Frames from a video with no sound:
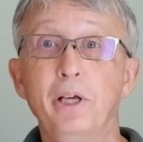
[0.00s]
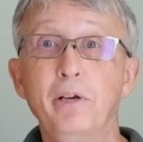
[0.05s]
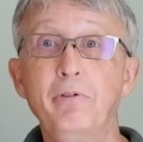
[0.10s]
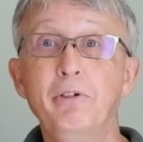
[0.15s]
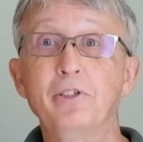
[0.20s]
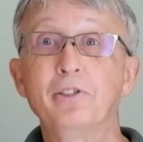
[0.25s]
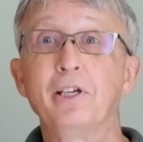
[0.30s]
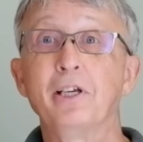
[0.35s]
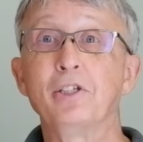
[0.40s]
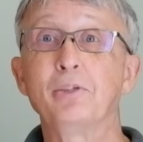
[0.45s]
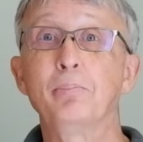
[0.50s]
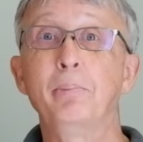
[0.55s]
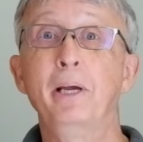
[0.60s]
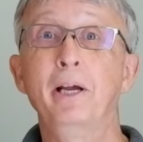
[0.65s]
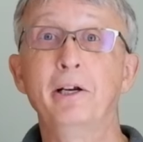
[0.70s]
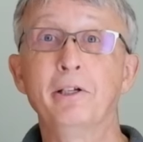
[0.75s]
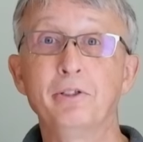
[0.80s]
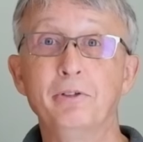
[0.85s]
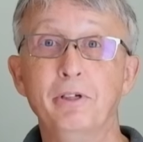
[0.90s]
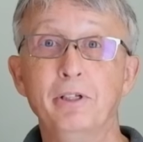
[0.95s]
Previous
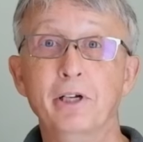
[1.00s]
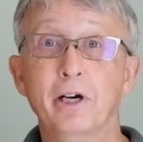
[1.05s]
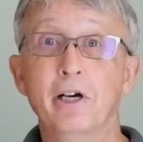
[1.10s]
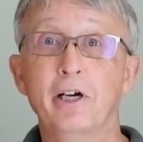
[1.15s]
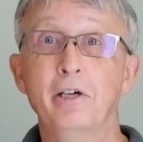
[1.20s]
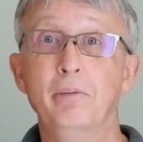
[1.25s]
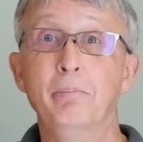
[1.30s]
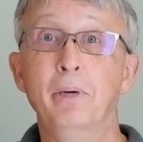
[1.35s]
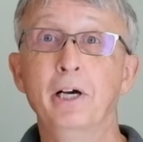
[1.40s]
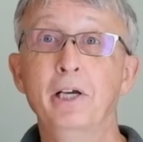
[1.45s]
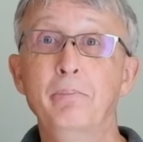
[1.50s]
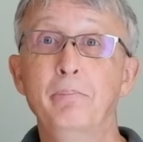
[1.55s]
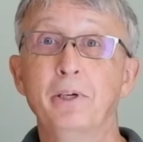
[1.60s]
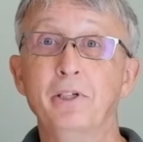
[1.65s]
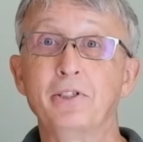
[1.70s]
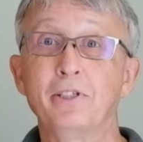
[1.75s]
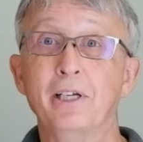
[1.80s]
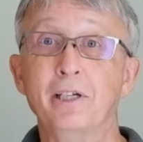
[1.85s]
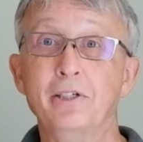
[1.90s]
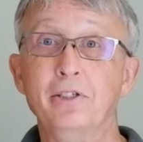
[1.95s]
experience with high
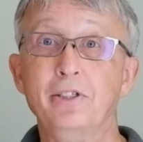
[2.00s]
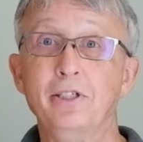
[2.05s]
bypass